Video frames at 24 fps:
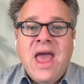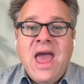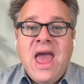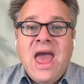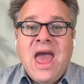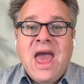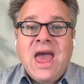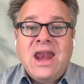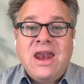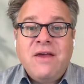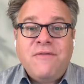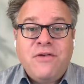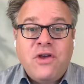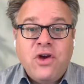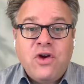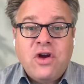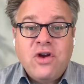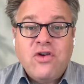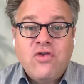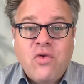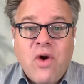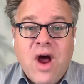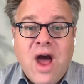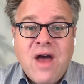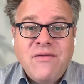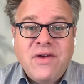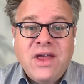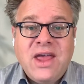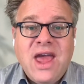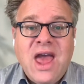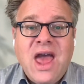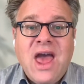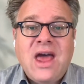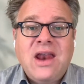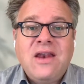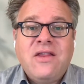And if you can drive
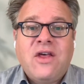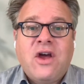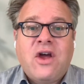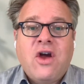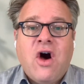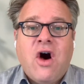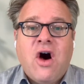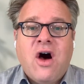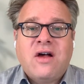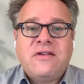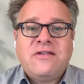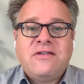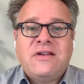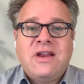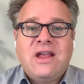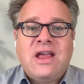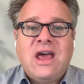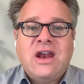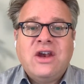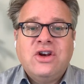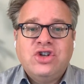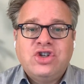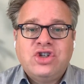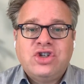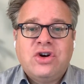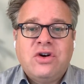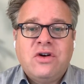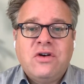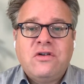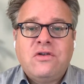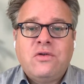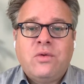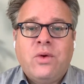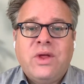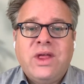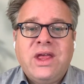again, the cost to get
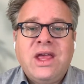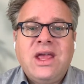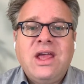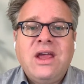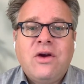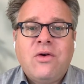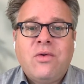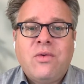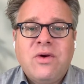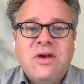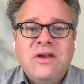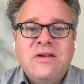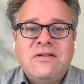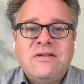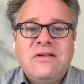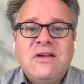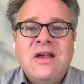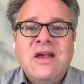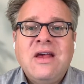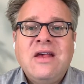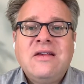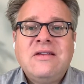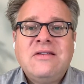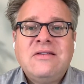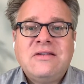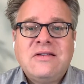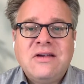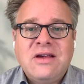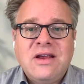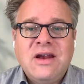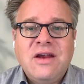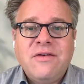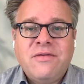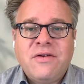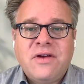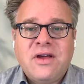insurance will increase
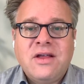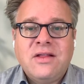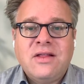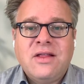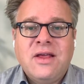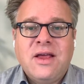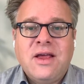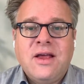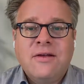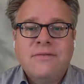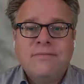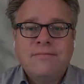significantly.